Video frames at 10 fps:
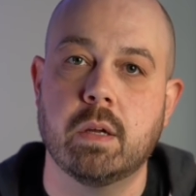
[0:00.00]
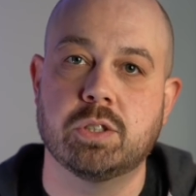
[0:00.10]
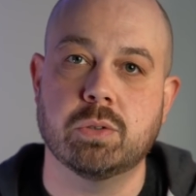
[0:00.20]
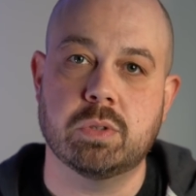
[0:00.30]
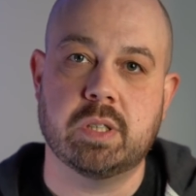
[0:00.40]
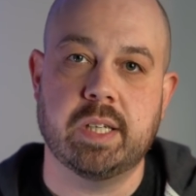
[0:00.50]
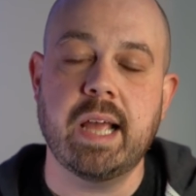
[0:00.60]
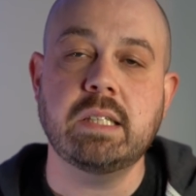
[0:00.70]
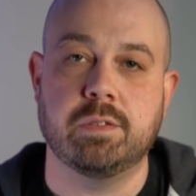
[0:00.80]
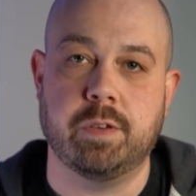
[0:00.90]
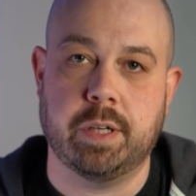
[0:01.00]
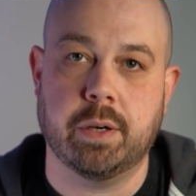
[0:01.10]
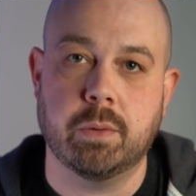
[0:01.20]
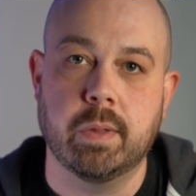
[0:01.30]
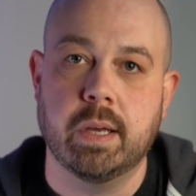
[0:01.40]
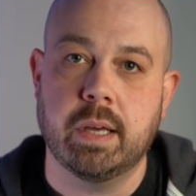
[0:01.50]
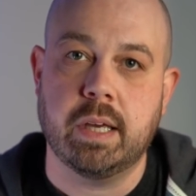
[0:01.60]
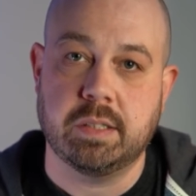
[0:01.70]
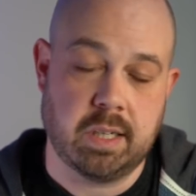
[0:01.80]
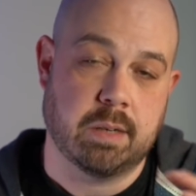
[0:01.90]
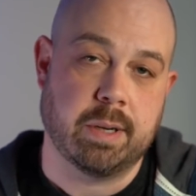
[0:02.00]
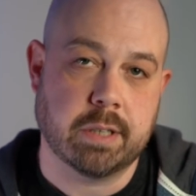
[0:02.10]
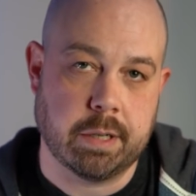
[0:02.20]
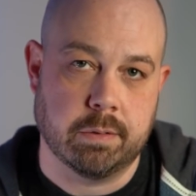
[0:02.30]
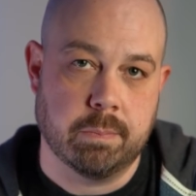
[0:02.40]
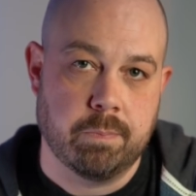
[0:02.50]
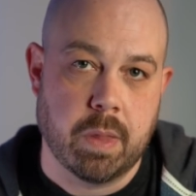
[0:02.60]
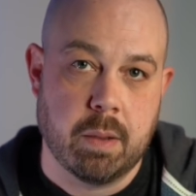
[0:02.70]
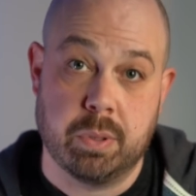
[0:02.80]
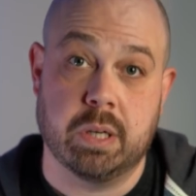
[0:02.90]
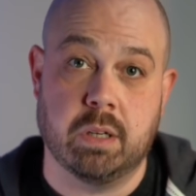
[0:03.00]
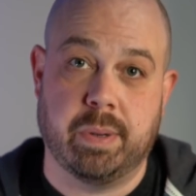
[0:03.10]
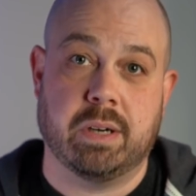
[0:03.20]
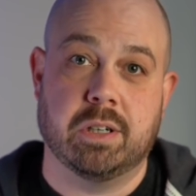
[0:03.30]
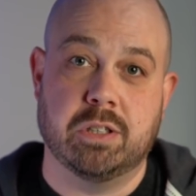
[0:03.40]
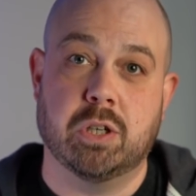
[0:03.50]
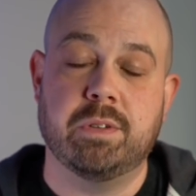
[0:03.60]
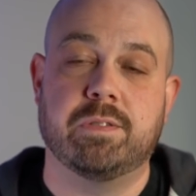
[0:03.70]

So today's video is not about Lightroom, but about Adobe